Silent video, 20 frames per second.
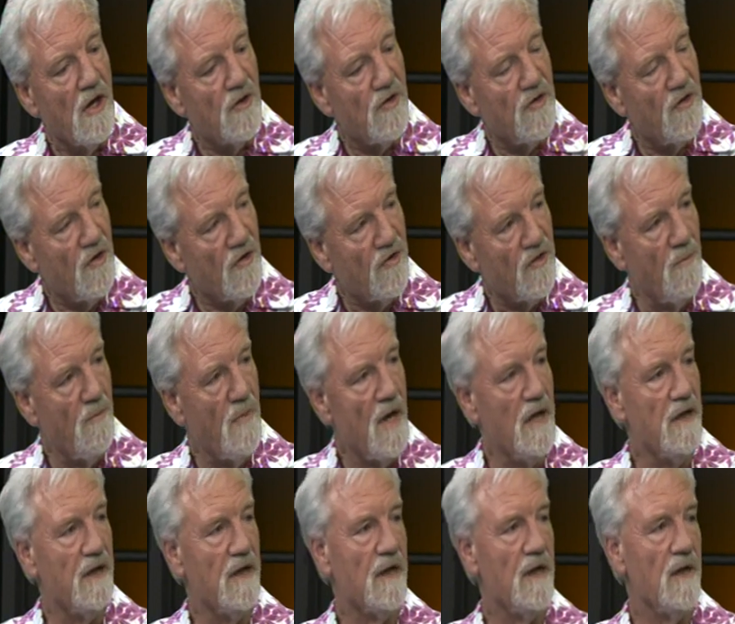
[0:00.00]

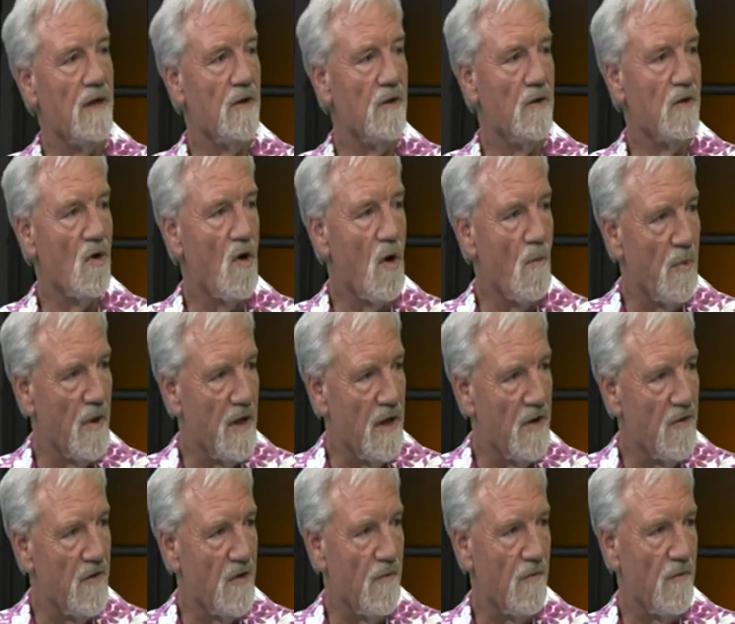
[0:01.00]
systematic and
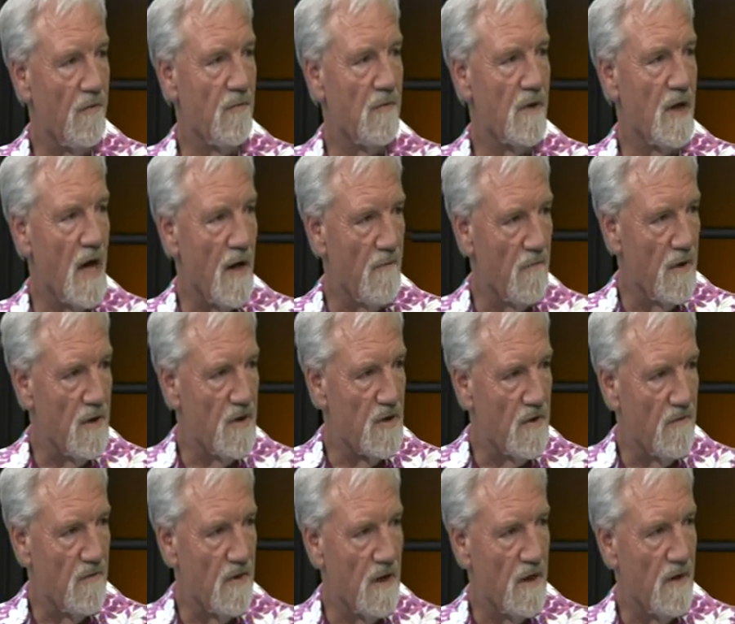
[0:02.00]
comprehensive coverage
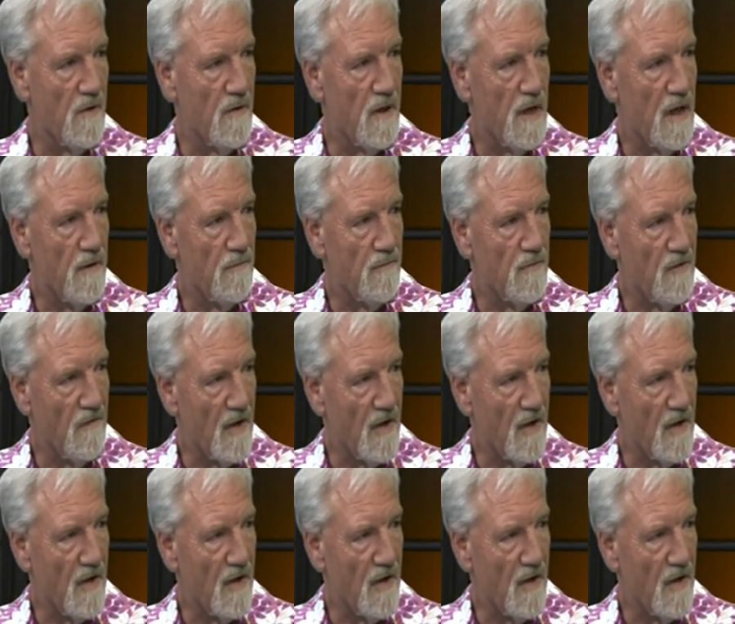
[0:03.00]
of the um,